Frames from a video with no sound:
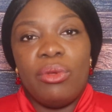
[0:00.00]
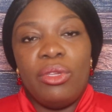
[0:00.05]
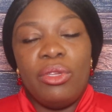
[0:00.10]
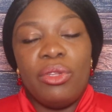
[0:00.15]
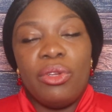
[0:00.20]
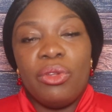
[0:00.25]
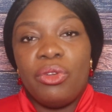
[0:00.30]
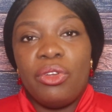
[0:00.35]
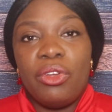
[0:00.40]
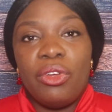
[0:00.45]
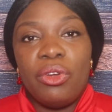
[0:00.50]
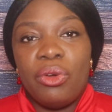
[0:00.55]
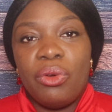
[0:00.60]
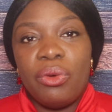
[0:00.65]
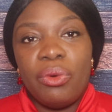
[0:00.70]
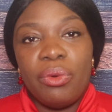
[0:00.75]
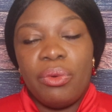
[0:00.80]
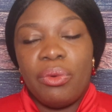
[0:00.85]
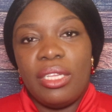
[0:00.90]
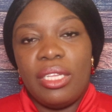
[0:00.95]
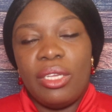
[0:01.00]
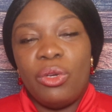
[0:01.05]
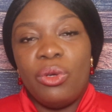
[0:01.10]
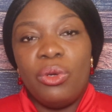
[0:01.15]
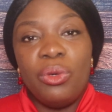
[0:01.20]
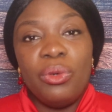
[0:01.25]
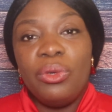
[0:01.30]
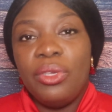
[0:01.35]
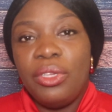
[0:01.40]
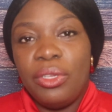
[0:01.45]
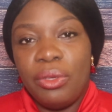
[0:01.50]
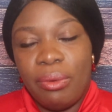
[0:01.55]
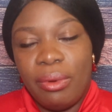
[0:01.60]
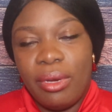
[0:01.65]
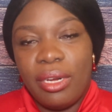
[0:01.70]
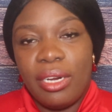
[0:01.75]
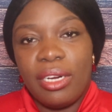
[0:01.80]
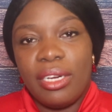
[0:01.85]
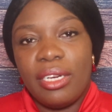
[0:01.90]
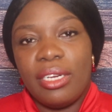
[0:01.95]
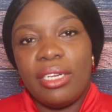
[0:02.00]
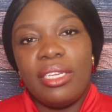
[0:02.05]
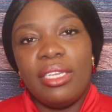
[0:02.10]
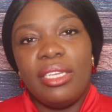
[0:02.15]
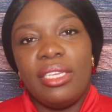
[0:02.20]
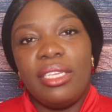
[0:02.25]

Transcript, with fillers: You don't know who you are.